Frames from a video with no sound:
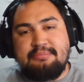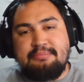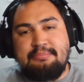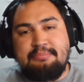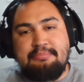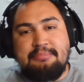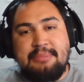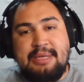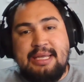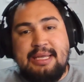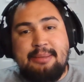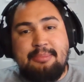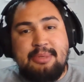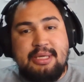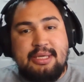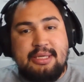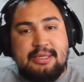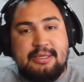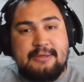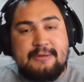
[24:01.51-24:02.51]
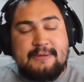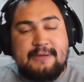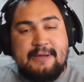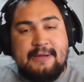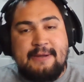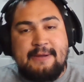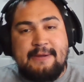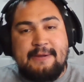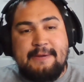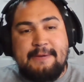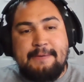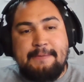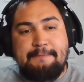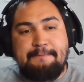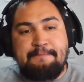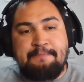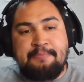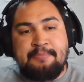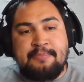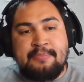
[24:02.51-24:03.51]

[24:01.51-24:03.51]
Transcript: Maybe. Um,